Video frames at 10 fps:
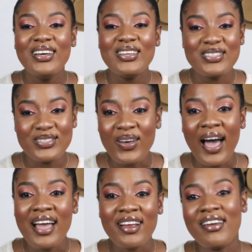So
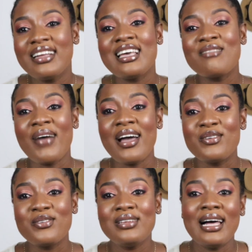I created my
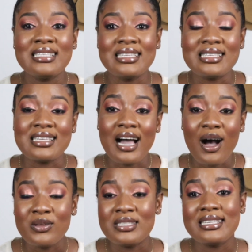Google AdSense
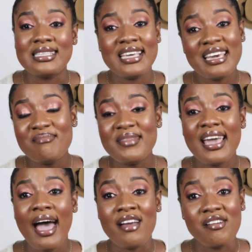account the same
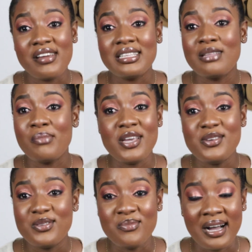day I created my
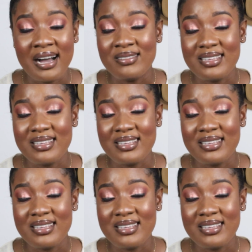YouTube account.